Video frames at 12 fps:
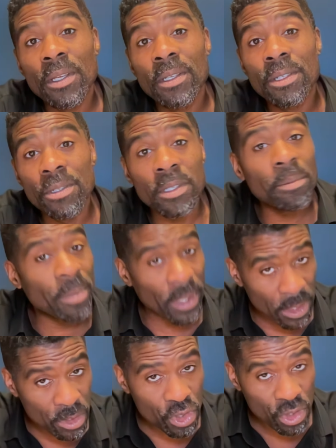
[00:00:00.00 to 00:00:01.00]
use a
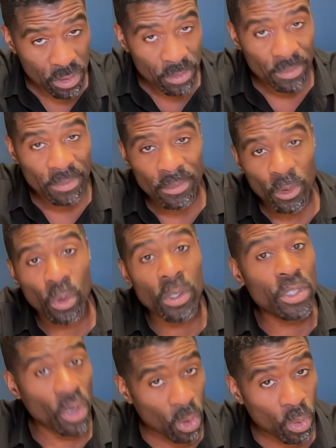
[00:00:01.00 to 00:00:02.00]
pitch or a
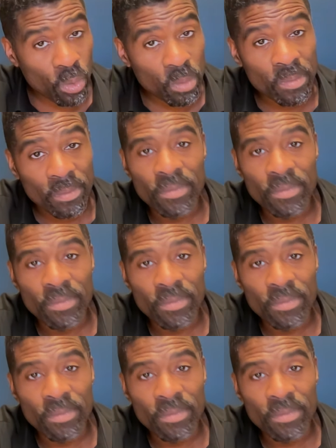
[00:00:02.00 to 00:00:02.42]
tone,